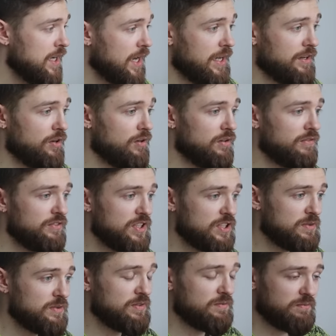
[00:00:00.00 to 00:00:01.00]
and all of
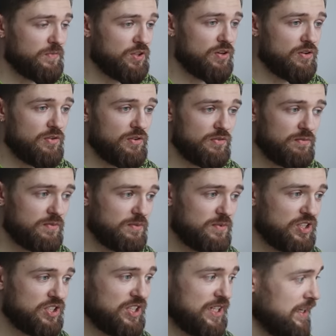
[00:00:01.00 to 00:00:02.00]
this, you know,
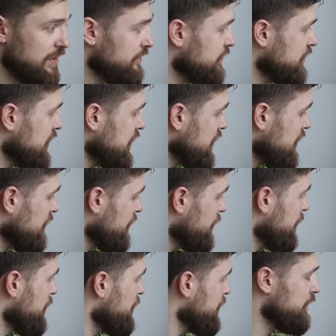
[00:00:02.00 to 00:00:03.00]
safety,
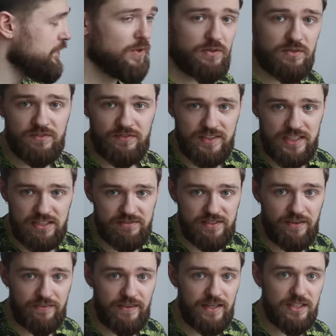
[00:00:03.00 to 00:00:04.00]
those
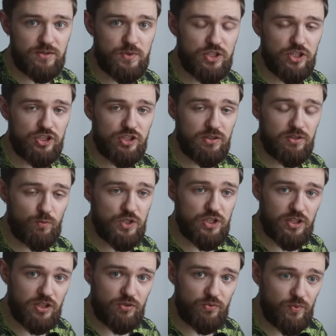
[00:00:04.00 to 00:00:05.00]
safety things,
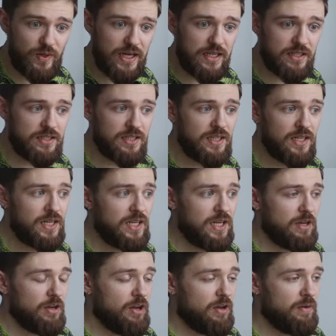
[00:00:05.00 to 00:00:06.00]
which are great.
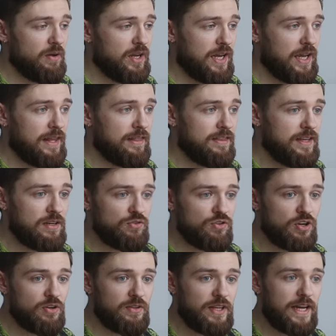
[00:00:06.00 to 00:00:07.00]
And then you
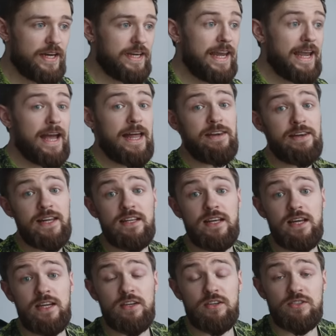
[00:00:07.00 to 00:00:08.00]
go like, yeah,
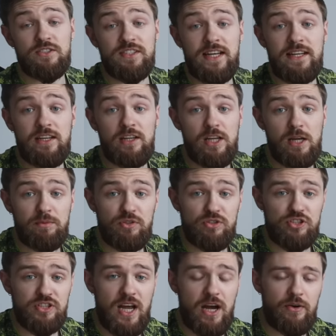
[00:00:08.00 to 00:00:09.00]
and it goes 90
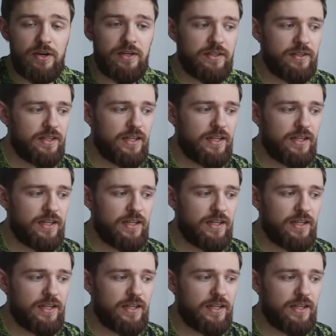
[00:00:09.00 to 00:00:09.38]
kilometers an hour.